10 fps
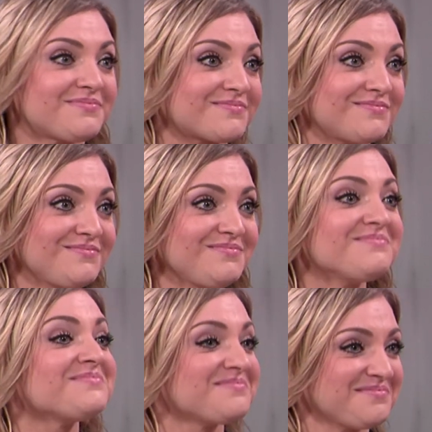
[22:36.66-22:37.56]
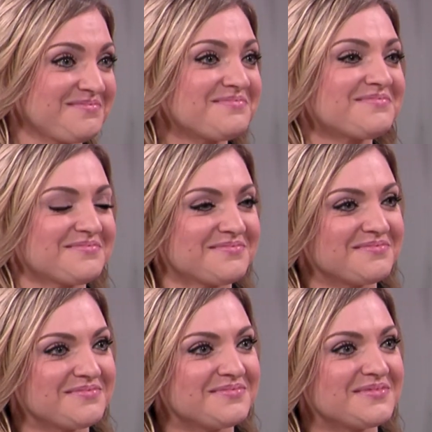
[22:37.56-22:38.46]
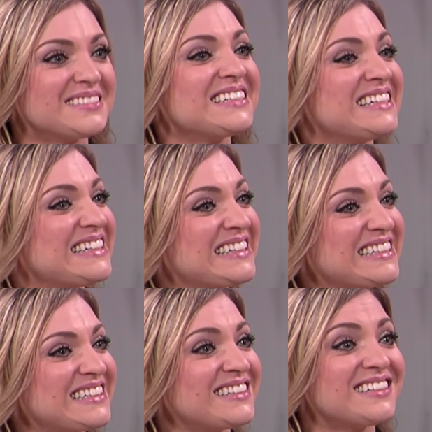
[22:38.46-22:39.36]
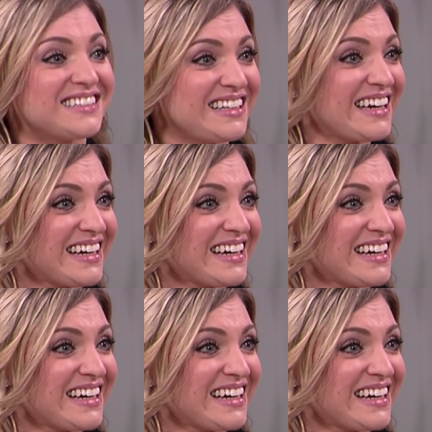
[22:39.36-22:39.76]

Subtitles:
Exactly. And be able to help and change people's lives.